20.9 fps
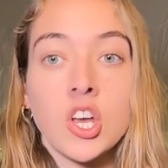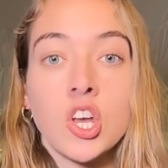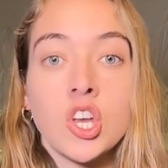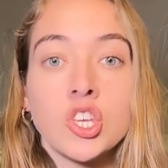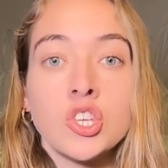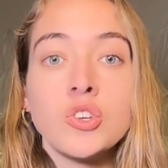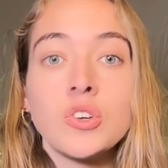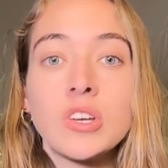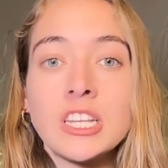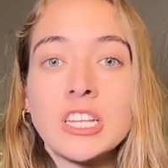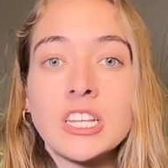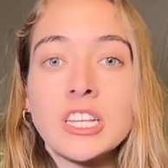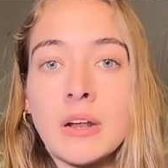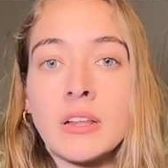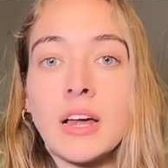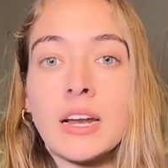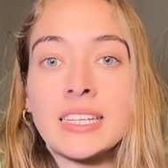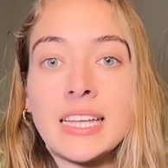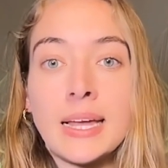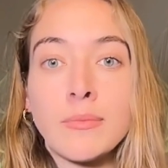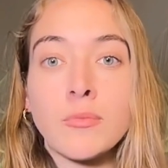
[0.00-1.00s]
You can spend a
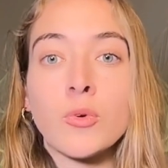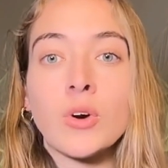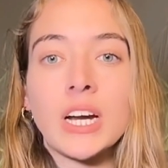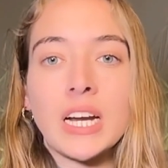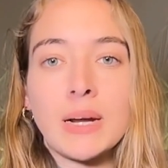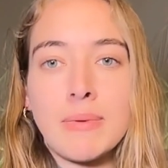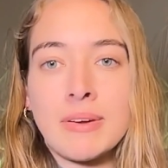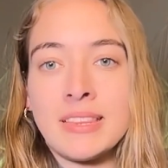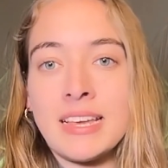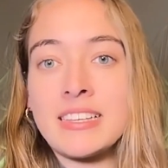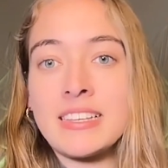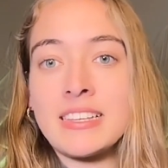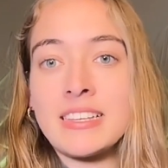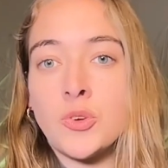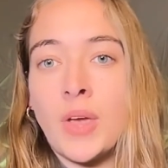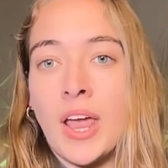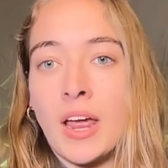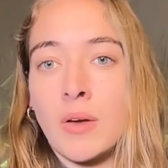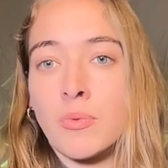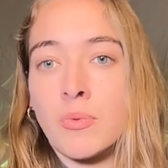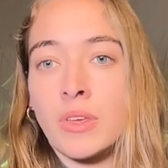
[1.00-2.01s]
lot of time worrying about things that you
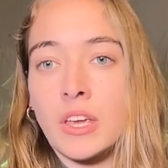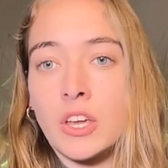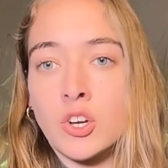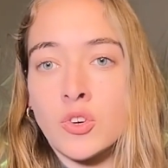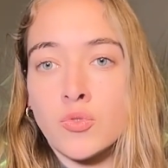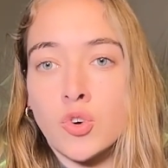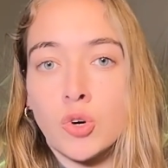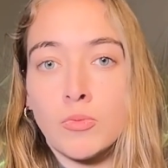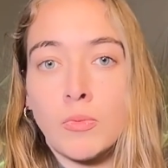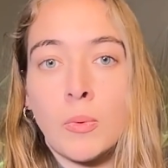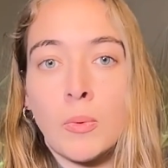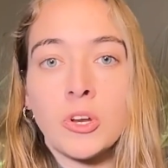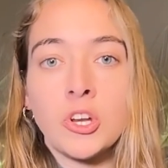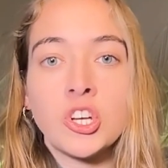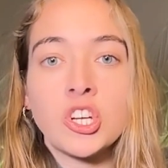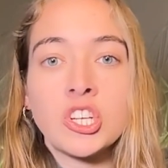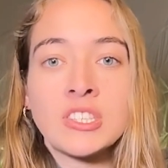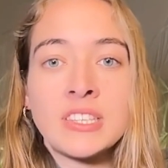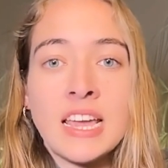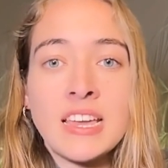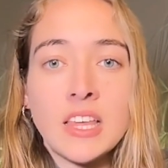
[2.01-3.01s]
can't really control, but when you
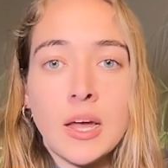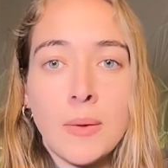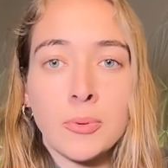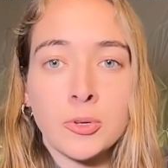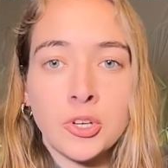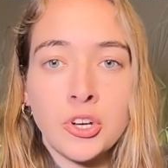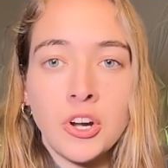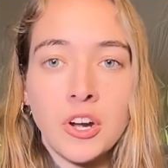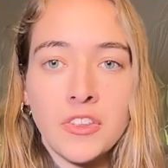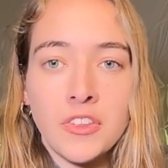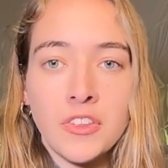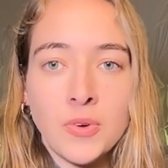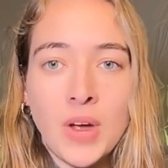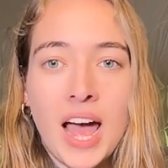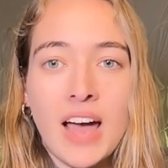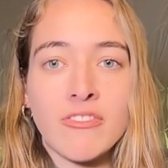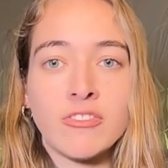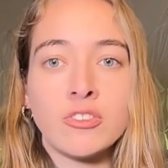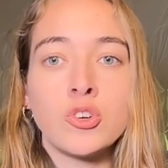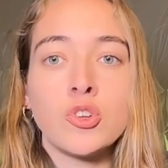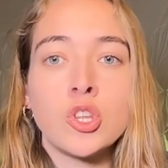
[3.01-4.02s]
just take the opportunity that you
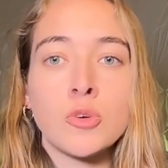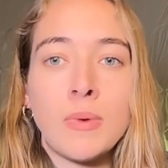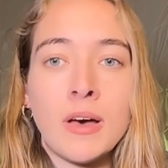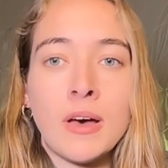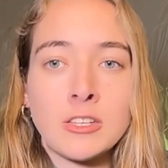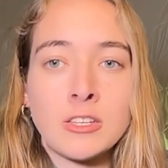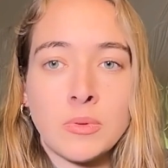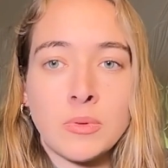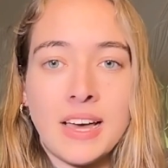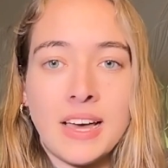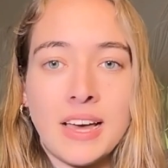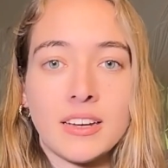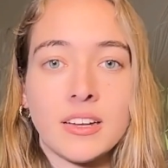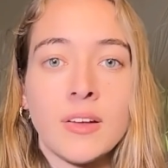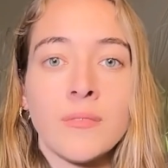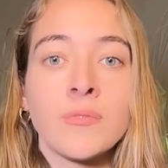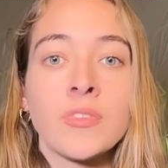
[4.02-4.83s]
have and do the best with that,